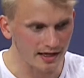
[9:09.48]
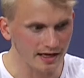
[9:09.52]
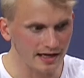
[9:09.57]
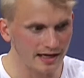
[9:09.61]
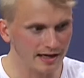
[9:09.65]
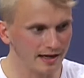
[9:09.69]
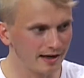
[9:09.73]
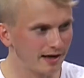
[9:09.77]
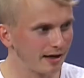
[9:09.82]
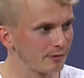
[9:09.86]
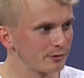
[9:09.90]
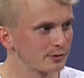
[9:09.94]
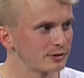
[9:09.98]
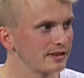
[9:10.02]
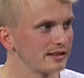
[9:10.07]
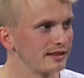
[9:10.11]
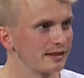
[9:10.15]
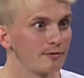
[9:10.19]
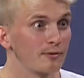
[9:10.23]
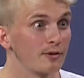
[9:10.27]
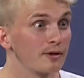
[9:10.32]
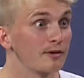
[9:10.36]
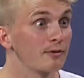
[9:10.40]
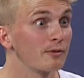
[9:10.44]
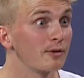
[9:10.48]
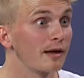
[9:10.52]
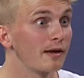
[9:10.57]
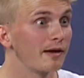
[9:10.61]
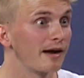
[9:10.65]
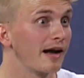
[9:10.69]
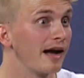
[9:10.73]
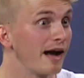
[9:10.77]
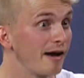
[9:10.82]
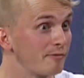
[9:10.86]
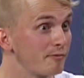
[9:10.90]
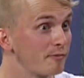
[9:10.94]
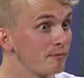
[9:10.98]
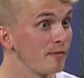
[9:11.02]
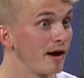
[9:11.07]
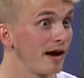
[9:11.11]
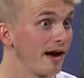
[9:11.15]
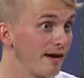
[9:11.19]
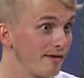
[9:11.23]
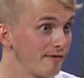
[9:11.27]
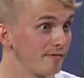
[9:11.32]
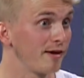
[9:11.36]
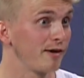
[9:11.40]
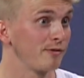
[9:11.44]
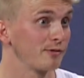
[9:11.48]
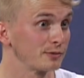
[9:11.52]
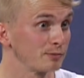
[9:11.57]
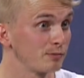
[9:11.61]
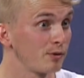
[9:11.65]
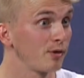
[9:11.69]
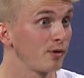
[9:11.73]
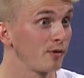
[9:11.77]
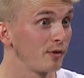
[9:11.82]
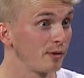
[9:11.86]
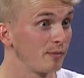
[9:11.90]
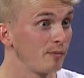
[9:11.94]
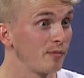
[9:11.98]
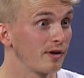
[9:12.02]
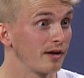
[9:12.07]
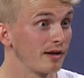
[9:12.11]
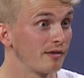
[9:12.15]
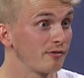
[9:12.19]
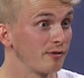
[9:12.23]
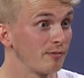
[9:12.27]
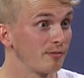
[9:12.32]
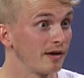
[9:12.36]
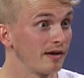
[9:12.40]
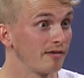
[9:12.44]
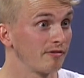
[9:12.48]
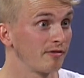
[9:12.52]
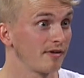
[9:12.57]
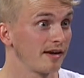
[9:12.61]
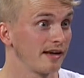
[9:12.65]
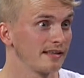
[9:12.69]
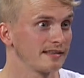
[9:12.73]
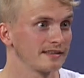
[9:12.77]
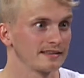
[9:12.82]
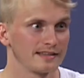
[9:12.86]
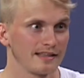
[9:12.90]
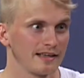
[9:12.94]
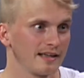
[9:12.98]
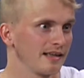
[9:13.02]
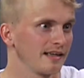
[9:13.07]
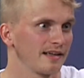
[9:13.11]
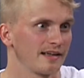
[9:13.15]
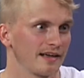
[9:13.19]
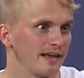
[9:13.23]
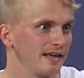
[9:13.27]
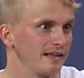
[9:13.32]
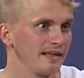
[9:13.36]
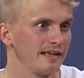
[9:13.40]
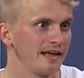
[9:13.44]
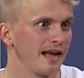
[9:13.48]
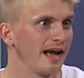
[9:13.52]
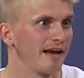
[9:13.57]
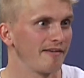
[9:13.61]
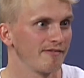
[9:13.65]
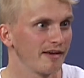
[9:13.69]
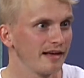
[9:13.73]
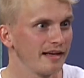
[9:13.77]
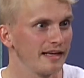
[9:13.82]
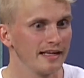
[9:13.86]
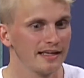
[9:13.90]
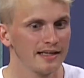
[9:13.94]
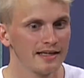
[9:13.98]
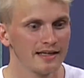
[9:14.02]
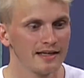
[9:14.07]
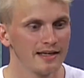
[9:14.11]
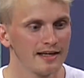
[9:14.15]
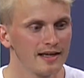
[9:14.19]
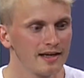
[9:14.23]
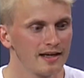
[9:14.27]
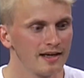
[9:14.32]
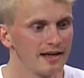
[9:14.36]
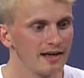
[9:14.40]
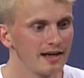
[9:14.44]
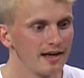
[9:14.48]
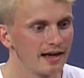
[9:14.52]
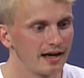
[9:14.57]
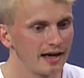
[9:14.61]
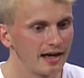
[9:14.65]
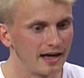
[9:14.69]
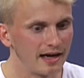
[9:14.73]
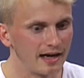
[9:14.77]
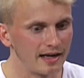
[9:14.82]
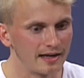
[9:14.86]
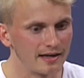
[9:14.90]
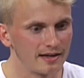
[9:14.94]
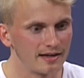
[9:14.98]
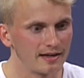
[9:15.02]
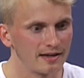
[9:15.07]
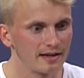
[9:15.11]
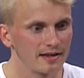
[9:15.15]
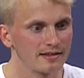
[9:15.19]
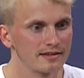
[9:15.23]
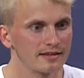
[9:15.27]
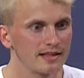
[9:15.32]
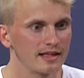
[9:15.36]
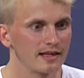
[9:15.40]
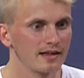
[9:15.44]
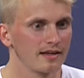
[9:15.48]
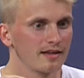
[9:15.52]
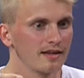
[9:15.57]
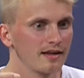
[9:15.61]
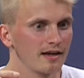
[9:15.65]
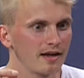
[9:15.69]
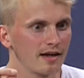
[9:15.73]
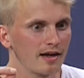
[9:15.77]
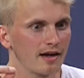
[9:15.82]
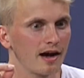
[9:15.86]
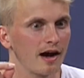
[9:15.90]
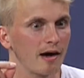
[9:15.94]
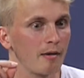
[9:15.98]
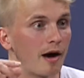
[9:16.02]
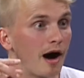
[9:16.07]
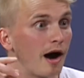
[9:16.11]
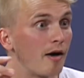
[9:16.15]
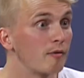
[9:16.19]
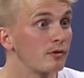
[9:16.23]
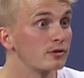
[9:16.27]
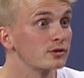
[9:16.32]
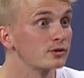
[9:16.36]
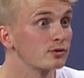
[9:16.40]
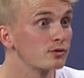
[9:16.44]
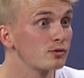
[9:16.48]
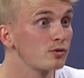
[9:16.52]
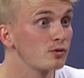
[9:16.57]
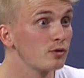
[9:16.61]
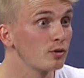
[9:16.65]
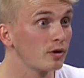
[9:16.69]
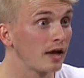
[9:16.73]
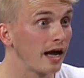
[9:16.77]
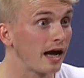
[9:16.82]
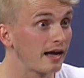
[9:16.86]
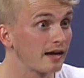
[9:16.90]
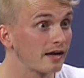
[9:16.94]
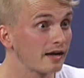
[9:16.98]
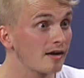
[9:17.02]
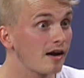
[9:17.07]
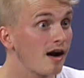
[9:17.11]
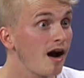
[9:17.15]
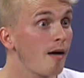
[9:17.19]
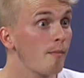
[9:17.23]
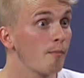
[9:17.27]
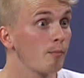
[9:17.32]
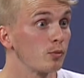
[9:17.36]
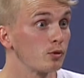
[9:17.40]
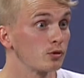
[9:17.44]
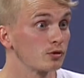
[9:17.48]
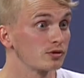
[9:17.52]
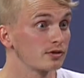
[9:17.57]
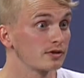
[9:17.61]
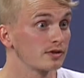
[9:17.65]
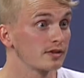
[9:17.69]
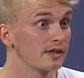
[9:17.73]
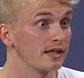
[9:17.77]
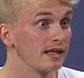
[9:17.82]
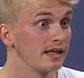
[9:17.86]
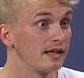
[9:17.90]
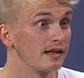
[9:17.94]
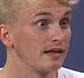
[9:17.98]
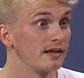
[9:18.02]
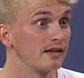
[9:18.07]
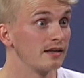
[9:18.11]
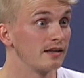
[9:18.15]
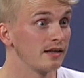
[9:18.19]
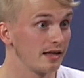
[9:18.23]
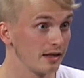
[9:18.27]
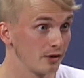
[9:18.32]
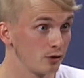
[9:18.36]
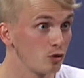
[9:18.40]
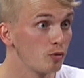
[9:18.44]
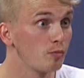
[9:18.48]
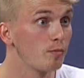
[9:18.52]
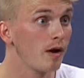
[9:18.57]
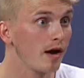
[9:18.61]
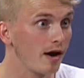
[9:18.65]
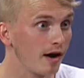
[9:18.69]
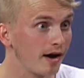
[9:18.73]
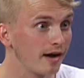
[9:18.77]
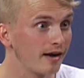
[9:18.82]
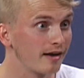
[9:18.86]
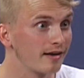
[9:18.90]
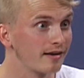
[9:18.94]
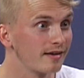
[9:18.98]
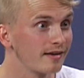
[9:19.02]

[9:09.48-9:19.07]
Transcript: I, I, was thinking about what I have, I have. I was borrowing money from my friends. Like I didn't have any, and then our school had a campus in in Dubai,